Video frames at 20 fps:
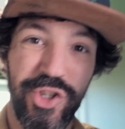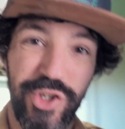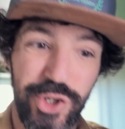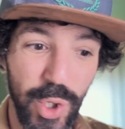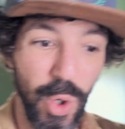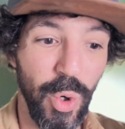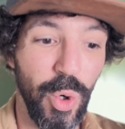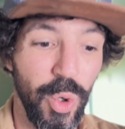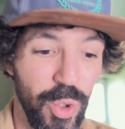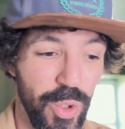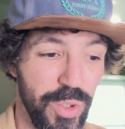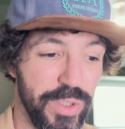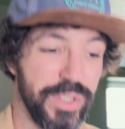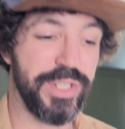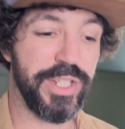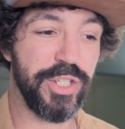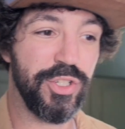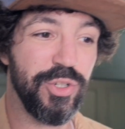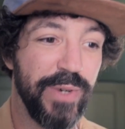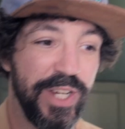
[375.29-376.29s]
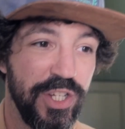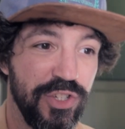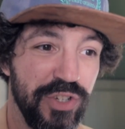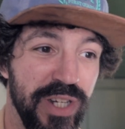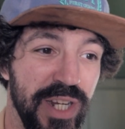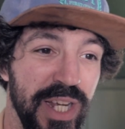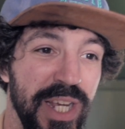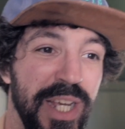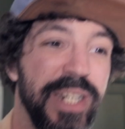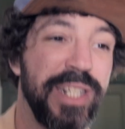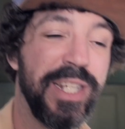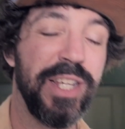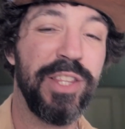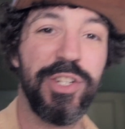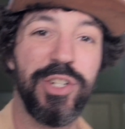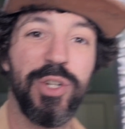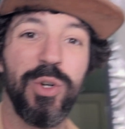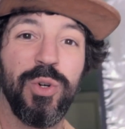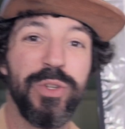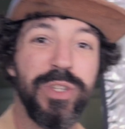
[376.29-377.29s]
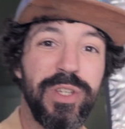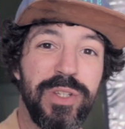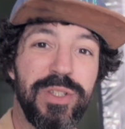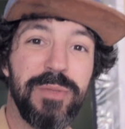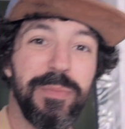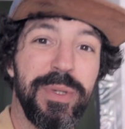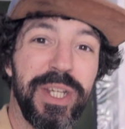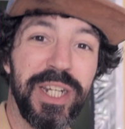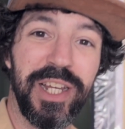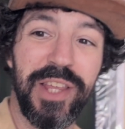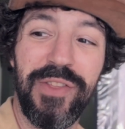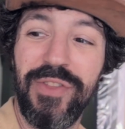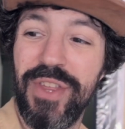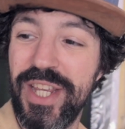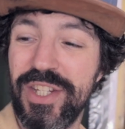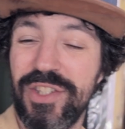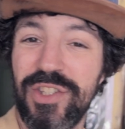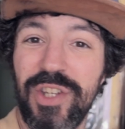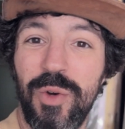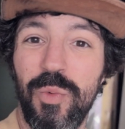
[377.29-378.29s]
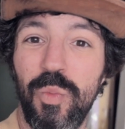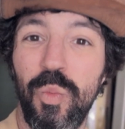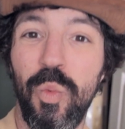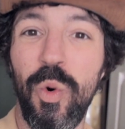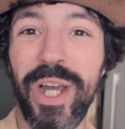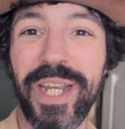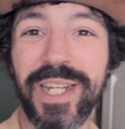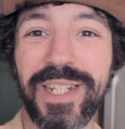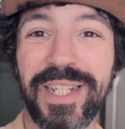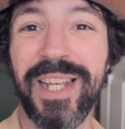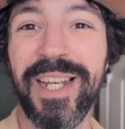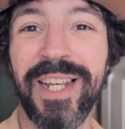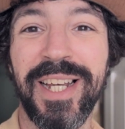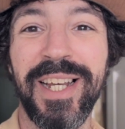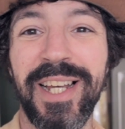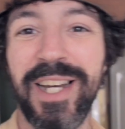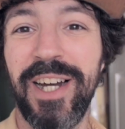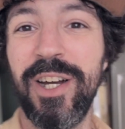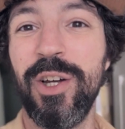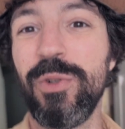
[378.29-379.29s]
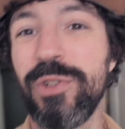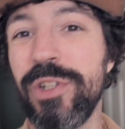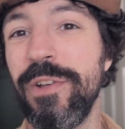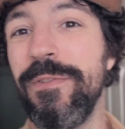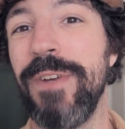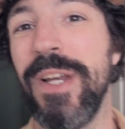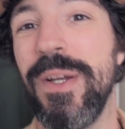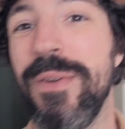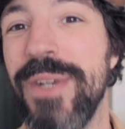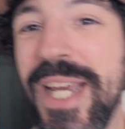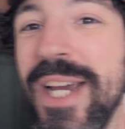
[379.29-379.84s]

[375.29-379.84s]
door situation. Now the door used to be like this, white. I also found